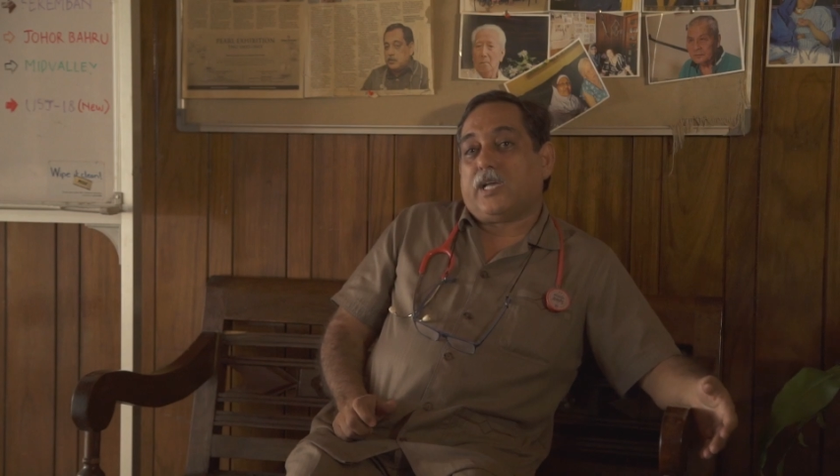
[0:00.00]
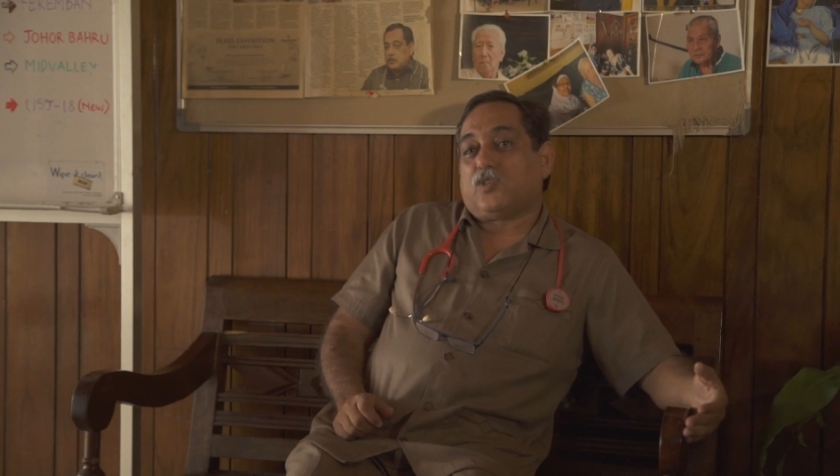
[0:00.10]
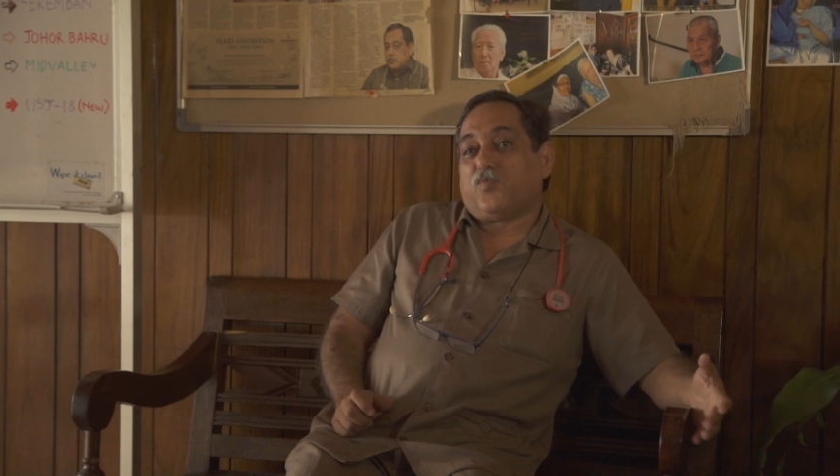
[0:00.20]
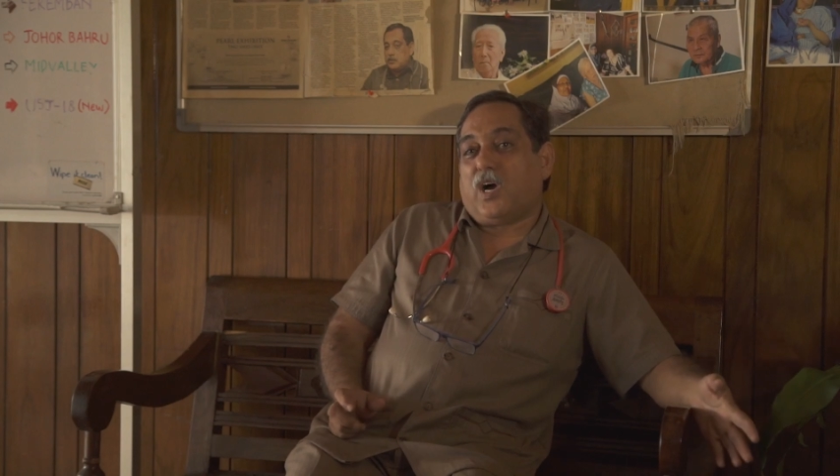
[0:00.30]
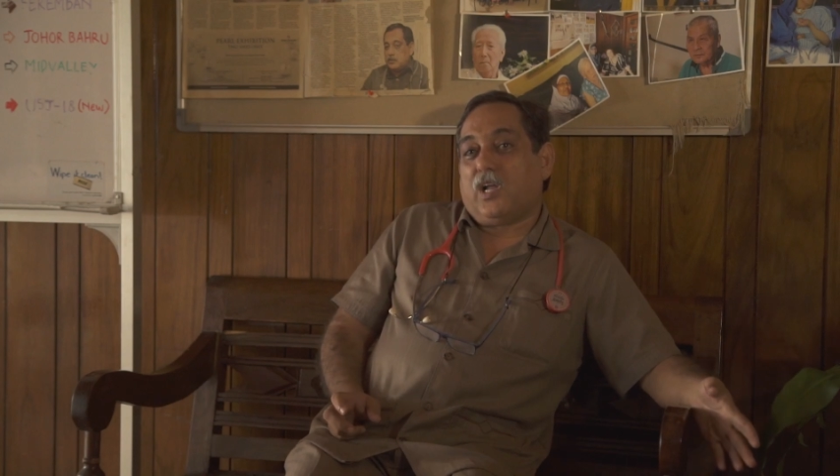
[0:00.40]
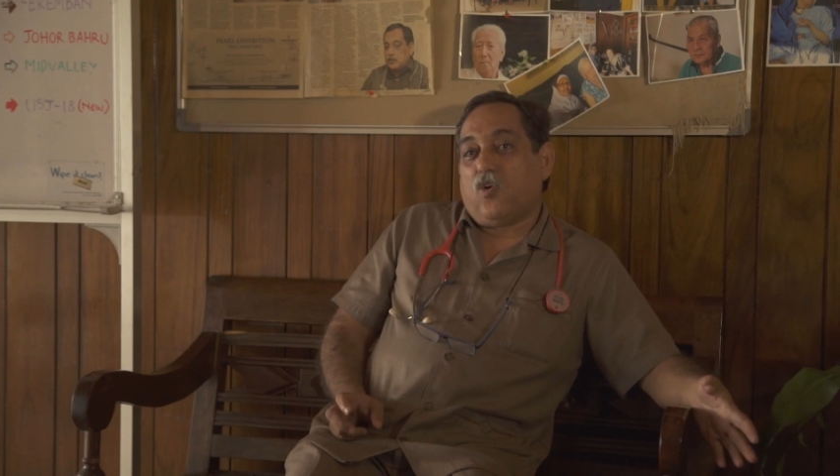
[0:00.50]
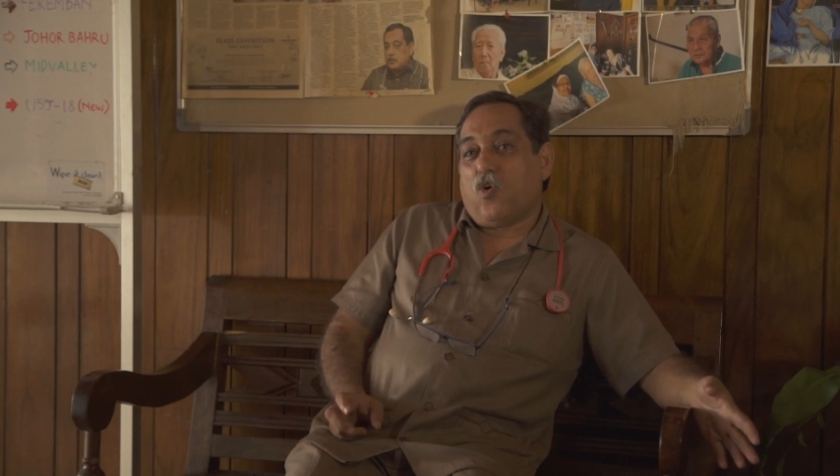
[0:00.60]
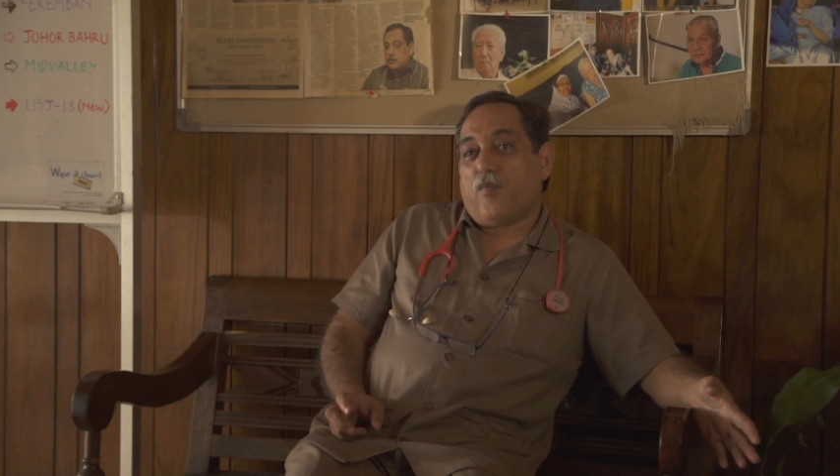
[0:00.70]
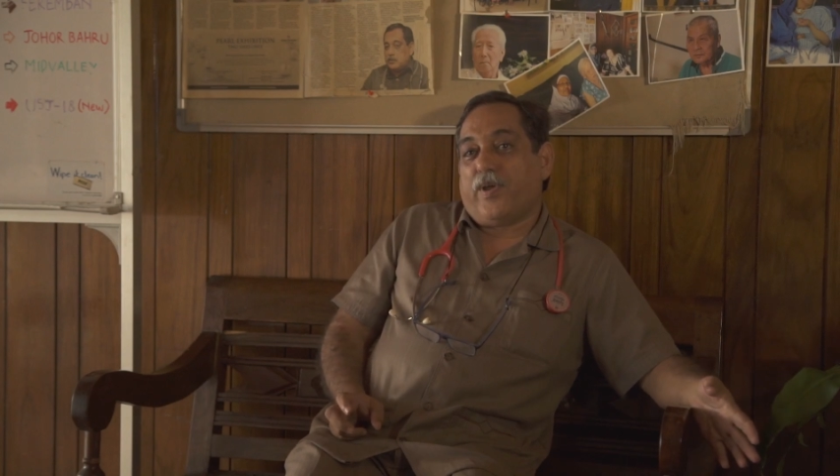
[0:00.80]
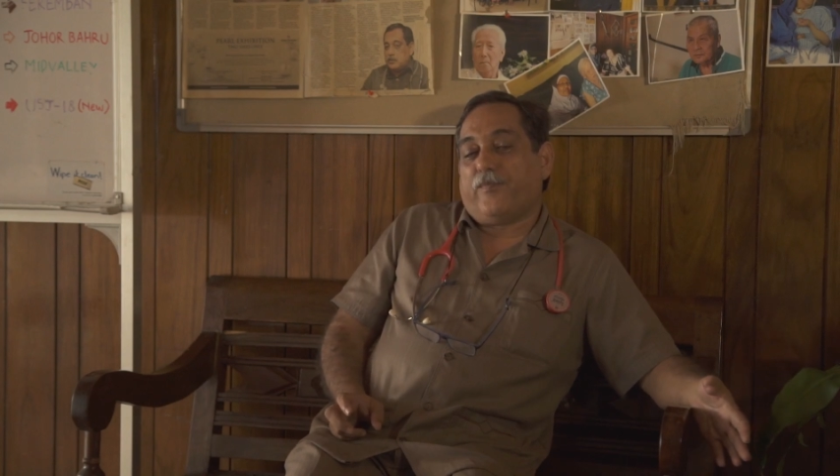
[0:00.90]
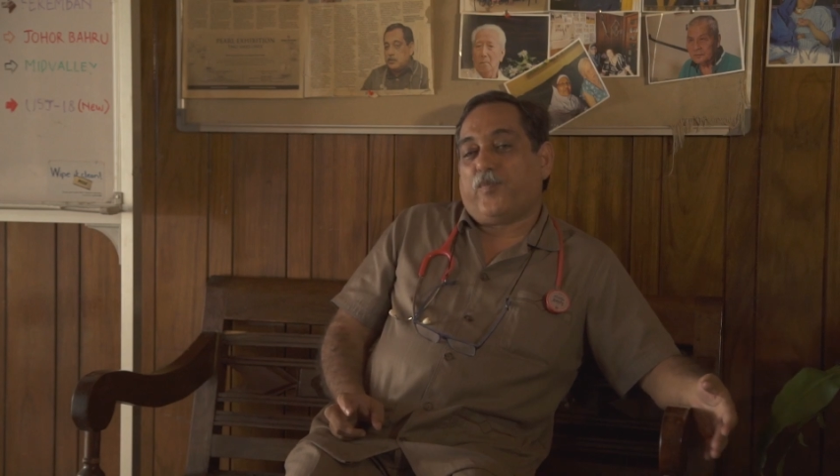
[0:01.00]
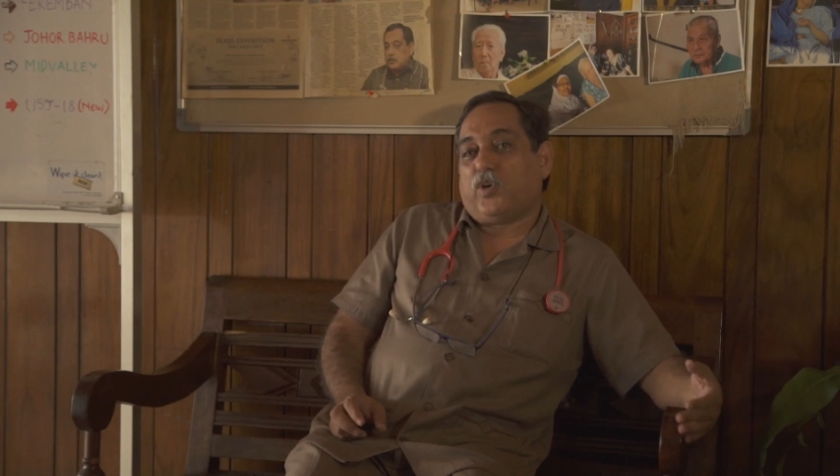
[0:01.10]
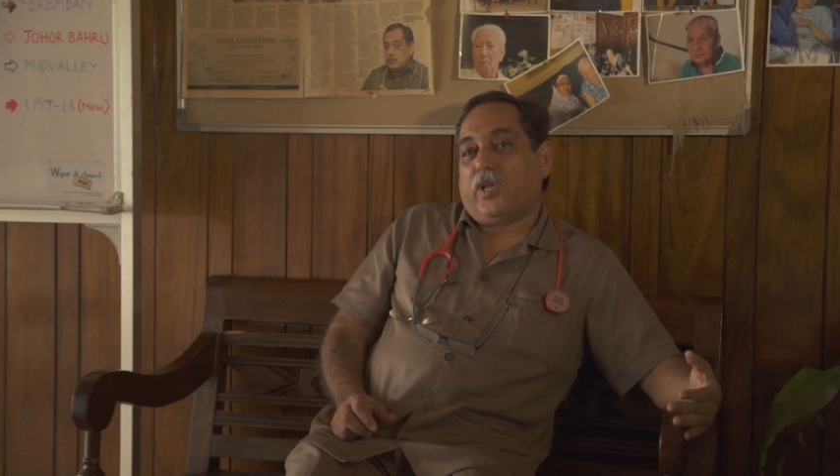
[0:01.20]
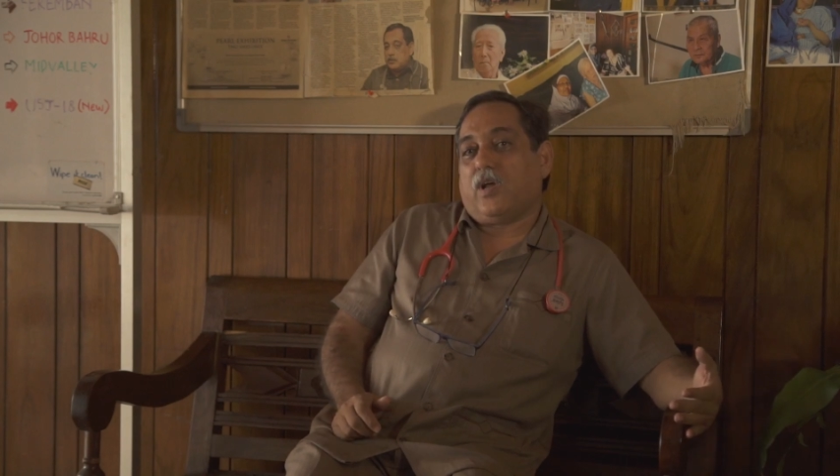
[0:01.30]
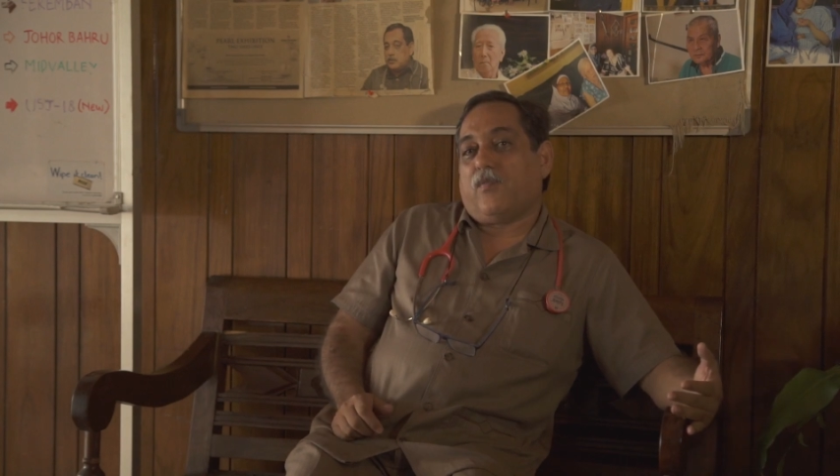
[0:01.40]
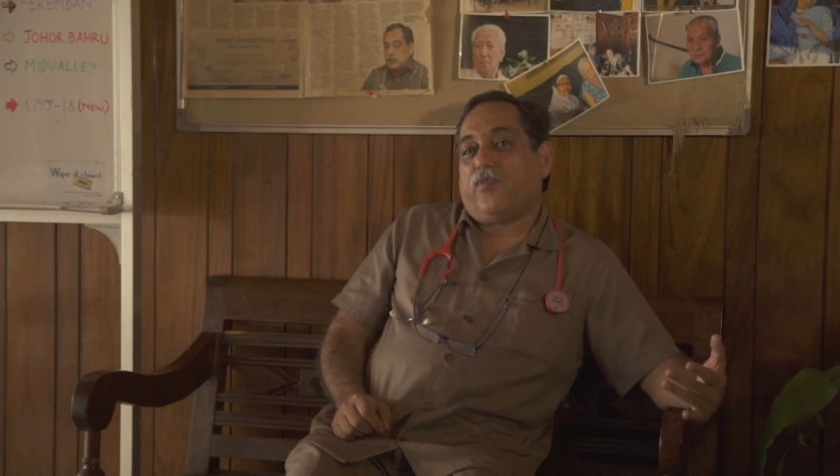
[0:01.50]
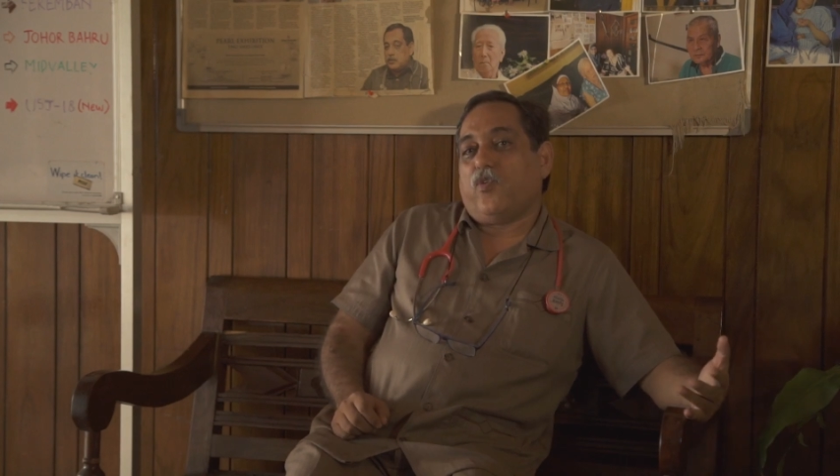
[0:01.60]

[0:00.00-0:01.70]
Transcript: a small home and putting a